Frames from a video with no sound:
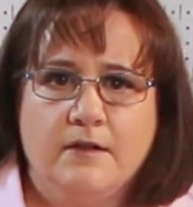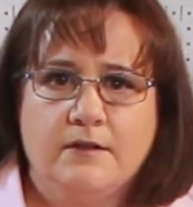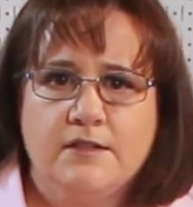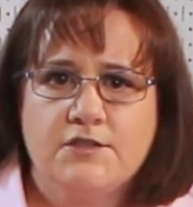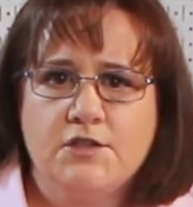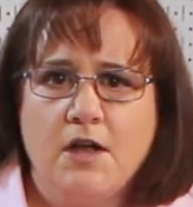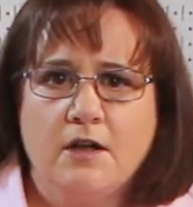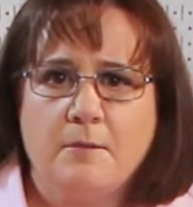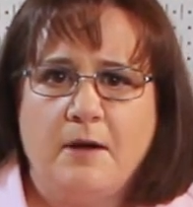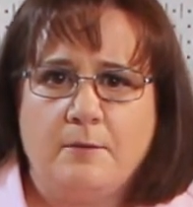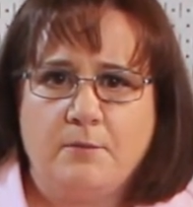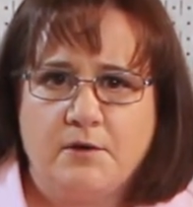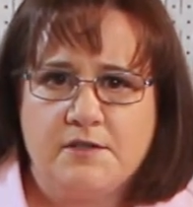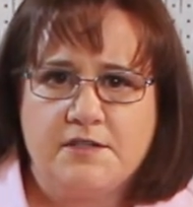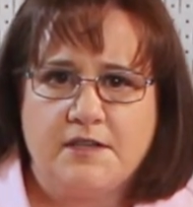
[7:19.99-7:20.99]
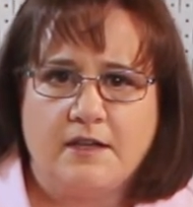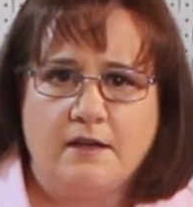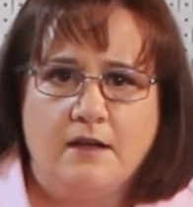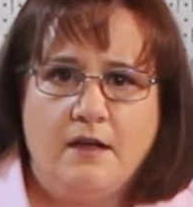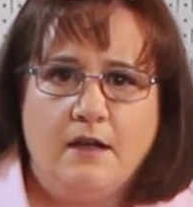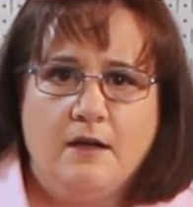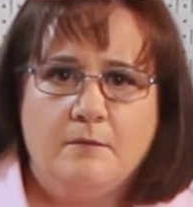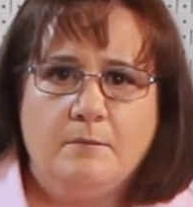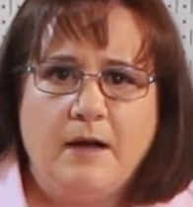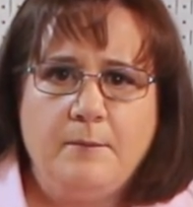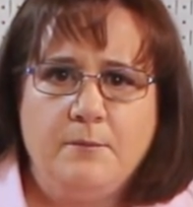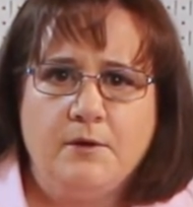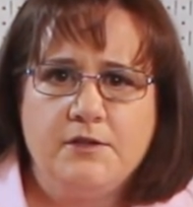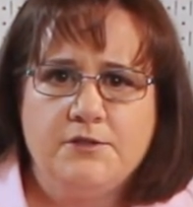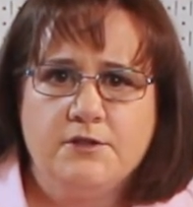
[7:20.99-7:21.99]
Let's talk about printing. My
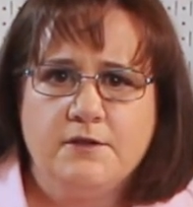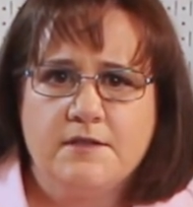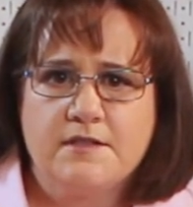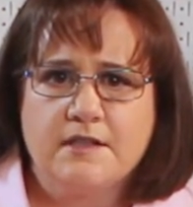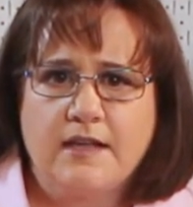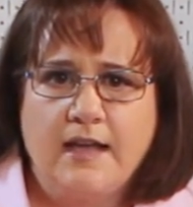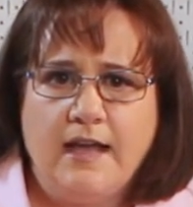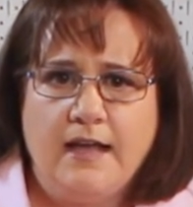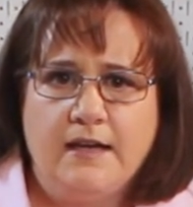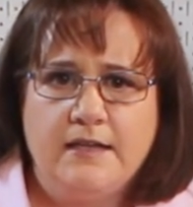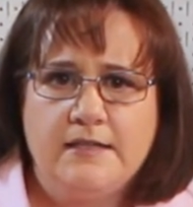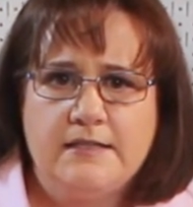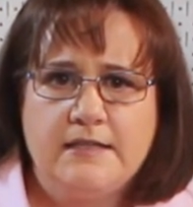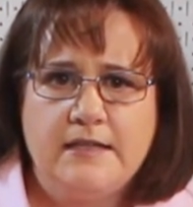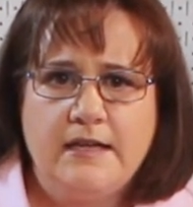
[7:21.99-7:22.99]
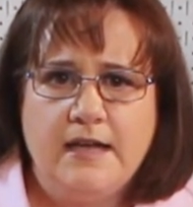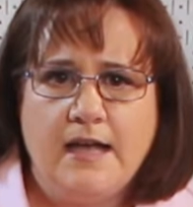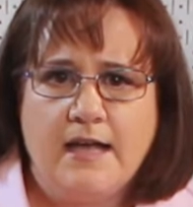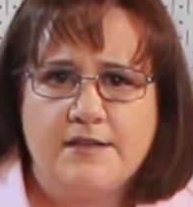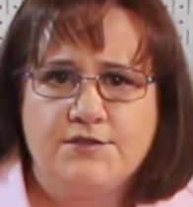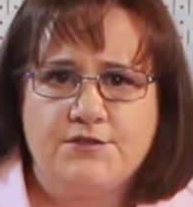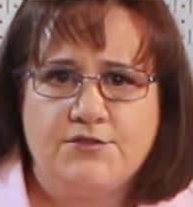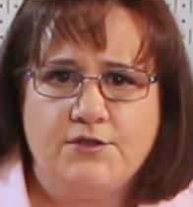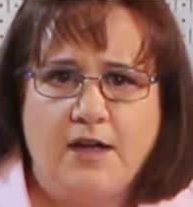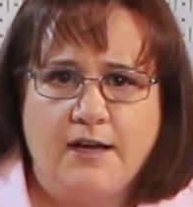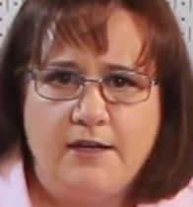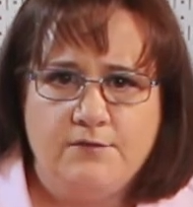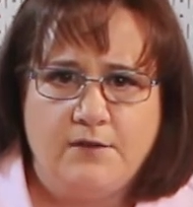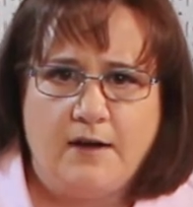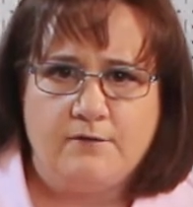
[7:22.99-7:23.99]
printer is a Canon
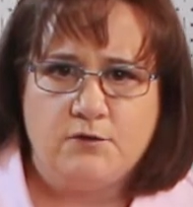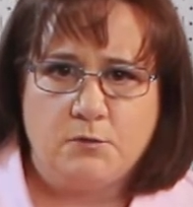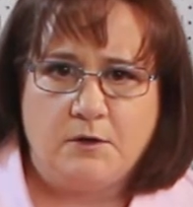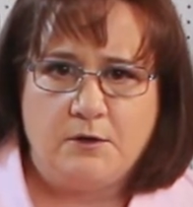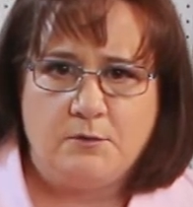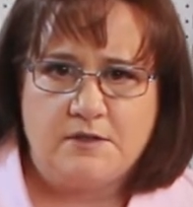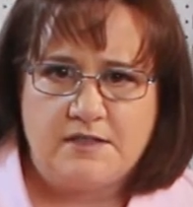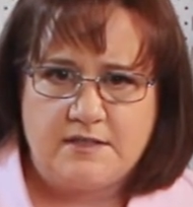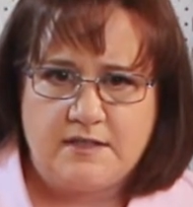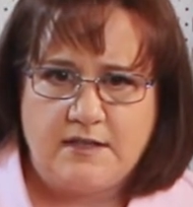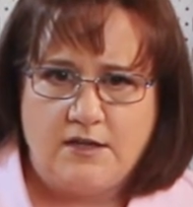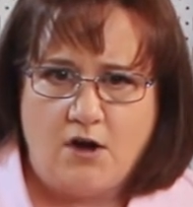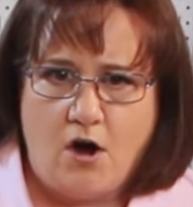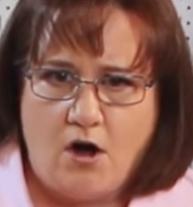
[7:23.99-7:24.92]
TS9521C